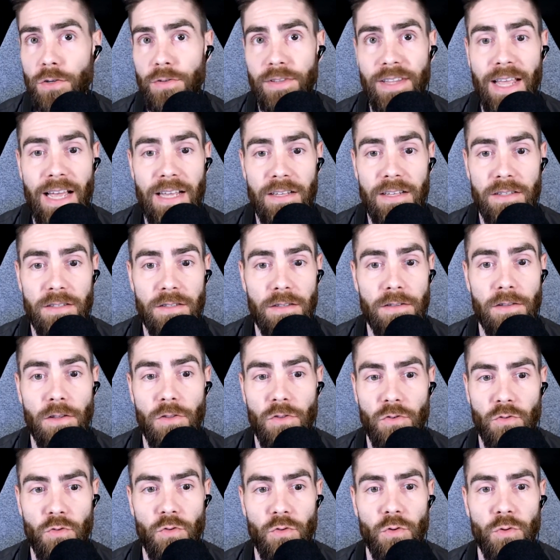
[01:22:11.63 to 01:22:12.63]
So that's
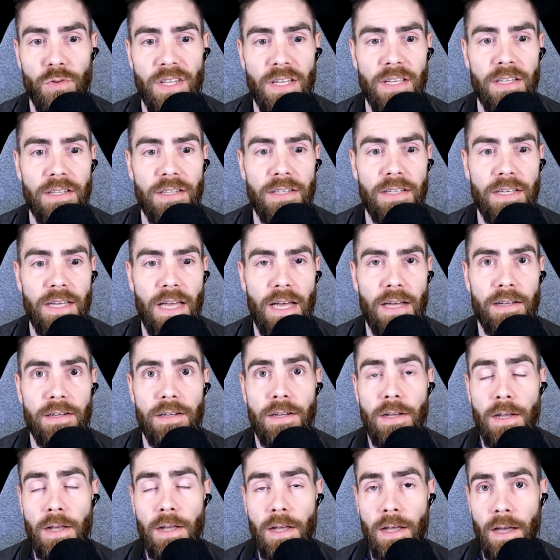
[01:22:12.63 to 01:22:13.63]
the truth in the
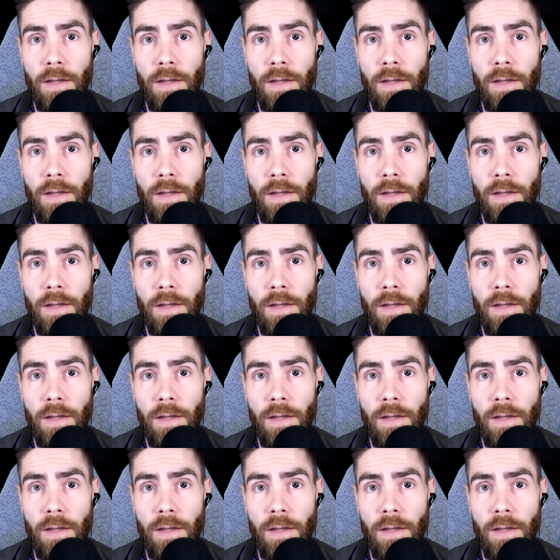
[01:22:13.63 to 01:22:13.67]
end.